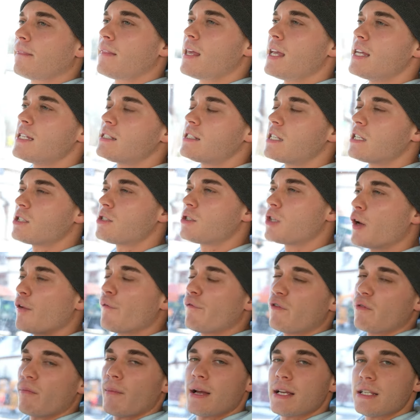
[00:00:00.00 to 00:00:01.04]
Is this good
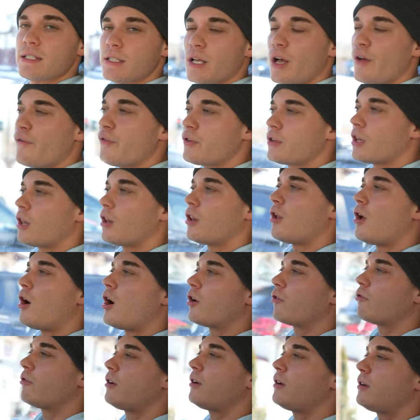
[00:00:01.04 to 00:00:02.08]
for myself in the
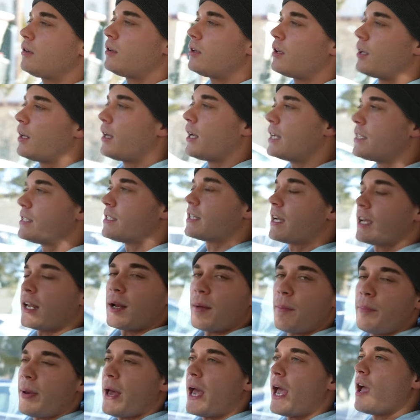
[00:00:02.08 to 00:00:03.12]
long run? Is it going
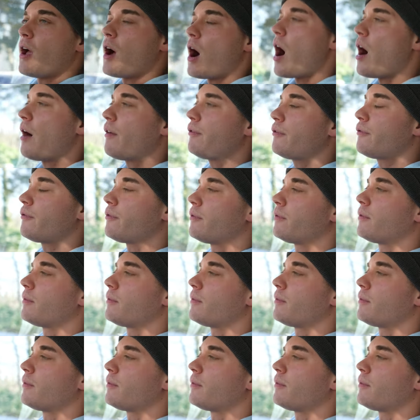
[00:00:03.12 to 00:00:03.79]
to pay off?